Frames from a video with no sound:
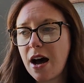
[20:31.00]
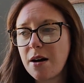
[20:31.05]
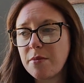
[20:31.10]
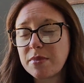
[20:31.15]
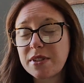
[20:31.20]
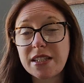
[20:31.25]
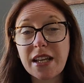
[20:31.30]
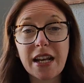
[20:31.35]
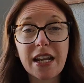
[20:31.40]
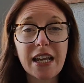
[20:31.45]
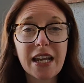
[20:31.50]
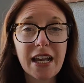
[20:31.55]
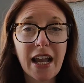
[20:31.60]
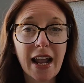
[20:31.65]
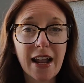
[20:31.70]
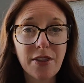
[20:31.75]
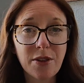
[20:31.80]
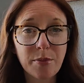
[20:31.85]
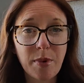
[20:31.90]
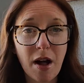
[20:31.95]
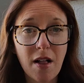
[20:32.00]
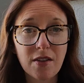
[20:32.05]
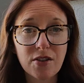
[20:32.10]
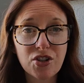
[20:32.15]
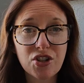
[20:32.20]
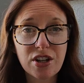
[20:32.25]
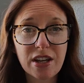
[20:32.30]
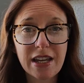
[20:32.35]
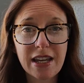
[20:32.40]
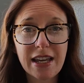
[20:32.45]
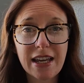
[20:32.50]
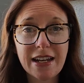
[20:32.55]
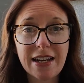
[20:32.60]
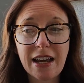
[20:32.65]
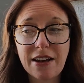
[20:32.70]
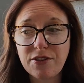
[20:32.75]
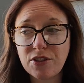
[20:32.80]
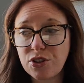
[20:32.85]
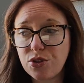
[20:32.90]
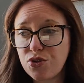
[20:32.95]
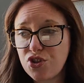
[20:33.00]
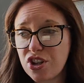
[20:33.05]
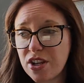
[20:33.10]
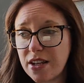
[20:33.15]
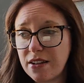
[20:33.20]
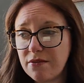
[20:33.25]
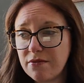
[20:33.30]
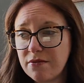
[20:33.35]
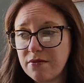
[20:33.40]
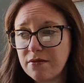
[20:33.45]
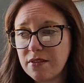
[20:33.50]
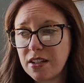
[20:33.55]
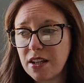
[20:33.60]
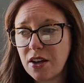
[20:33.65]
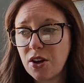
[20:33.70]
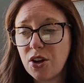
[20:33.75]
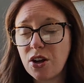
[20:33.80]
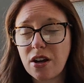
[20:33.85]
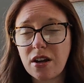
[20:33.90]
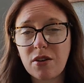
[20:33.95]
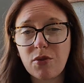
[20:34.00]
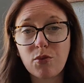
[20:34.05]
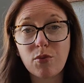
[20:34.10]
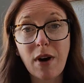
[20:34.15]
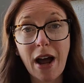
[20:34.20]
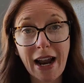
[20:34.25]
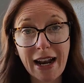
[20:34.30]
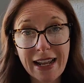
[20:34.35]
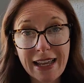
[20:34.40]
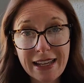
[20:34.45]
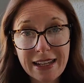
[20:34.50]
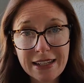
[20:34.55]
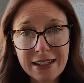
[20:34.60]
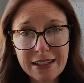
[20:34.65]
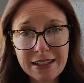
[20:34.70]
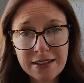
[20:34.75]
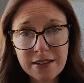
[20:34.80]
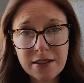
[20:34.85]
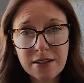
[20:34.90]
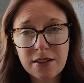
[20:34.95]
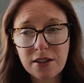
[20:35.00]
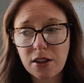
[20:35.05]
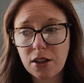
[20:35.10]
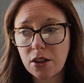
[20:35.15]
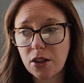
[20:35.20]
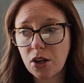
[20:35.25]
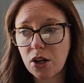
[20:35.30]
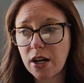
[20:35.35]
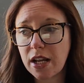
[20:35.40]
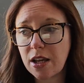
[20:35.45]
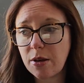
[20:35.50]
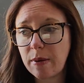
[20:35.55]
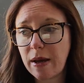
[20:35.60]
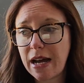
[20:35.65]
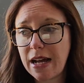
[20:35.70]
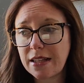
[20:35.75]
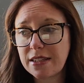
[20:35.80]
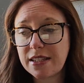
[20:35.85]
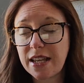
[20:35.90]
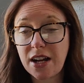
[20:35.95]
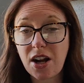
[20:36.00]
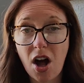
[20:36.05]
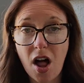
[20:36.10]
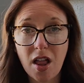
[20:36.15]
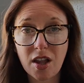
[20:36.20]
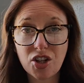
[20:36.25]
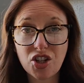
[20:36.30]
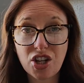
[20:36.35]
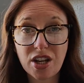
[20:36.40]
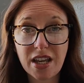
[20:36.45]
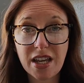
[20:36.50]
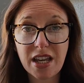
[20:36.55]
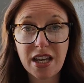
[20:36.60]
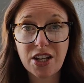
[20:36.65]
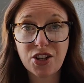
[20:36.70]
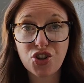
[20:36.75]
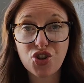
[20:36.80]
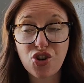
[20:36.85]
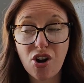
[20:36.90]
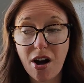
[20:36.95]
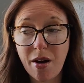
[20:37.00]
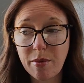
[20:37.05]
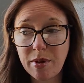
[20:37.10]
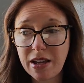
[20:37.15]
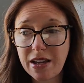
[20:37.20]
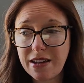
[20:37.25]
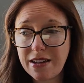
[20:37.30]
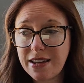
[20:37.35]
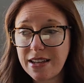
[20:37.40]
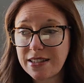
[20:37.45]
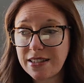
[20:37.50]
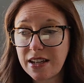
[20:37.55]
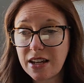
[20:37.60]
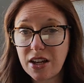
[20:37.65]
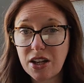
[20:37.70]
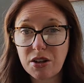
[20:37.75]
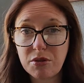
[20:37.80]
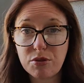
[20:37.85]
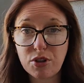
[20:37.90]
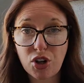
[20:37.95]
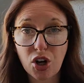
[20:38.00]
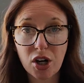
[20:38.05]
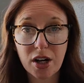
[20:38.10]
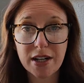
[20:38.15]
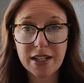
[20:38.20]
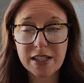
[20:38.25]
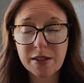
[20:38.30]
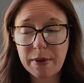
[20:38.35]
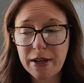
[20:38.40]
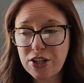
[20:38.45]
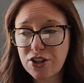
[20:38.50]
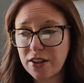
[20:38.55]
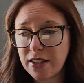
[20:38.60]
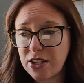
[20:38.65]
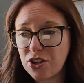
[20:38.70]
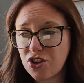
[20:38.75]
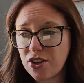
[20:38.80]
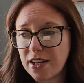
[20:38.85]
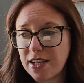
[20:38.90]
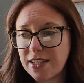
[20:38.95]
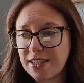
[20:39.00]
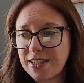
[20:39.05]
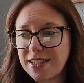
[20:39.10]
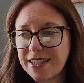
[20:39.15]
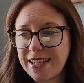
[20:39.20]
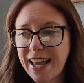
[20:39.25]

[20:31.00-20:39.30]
Studying anthropology and evolution, writing, learning about psychology and trauma is a current special interest.